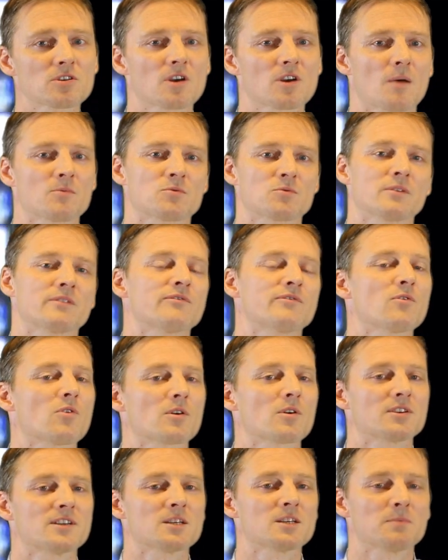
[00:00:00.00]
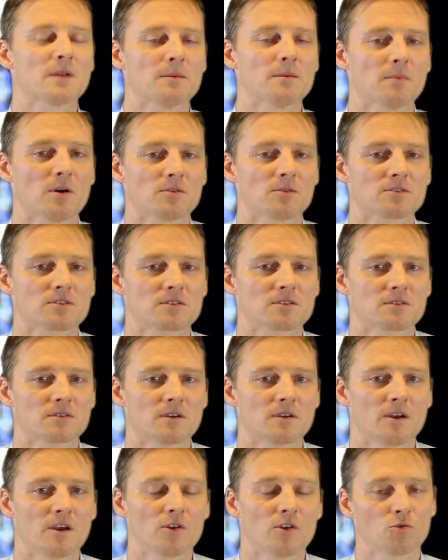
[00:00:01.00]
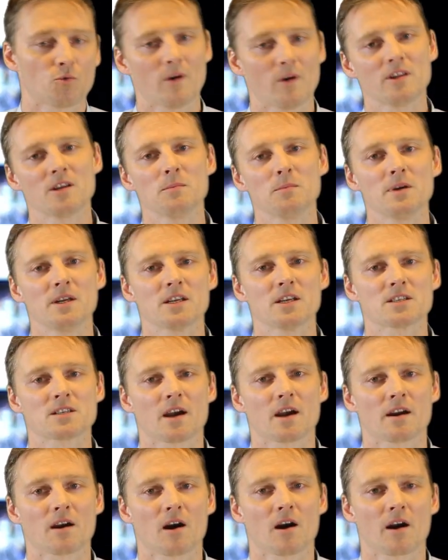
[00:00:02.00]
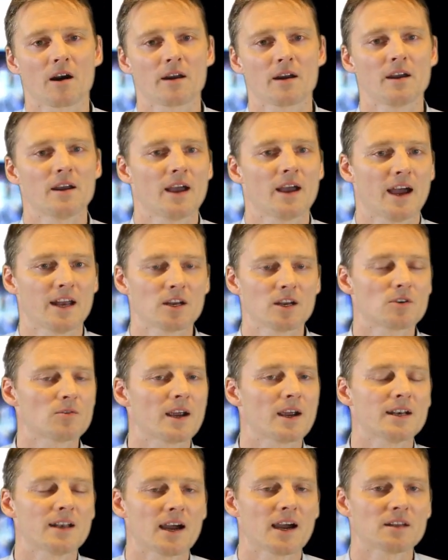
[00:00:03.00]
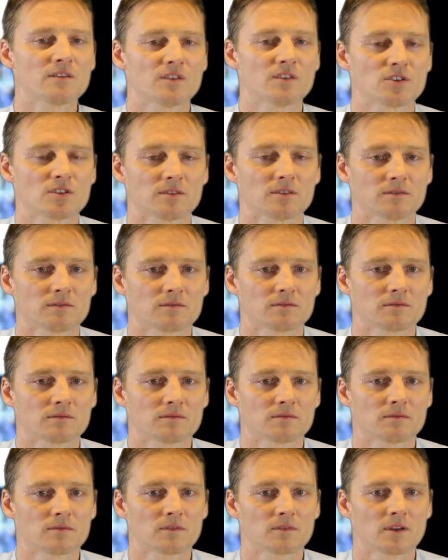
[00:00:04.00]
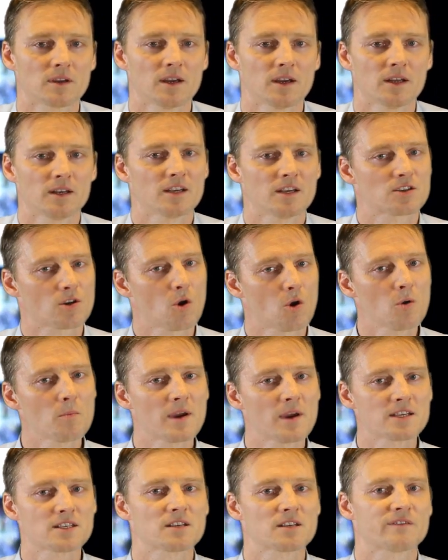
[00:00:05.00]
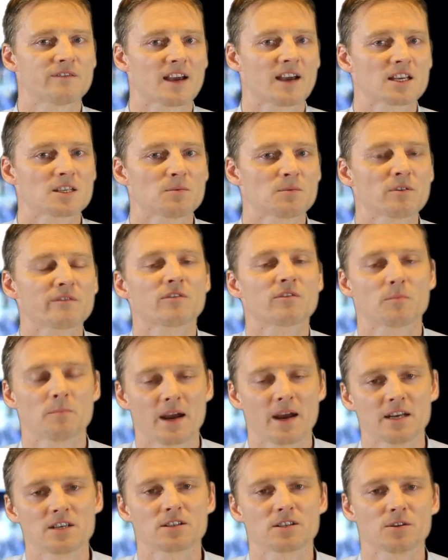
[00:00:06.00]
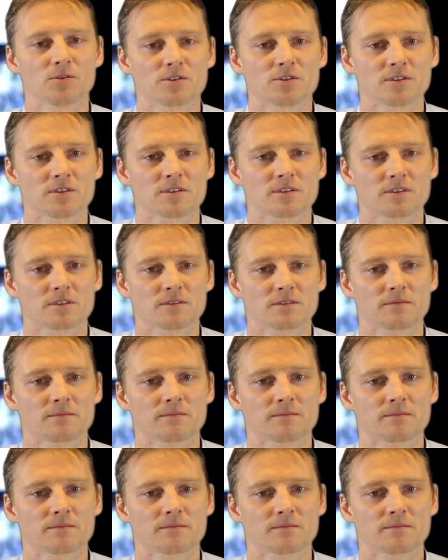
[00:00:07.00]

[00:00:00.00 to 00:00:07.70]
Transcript: comes with 4 display modes, 20 meters IR and a great night vision. This all makes it flexible for many solutions.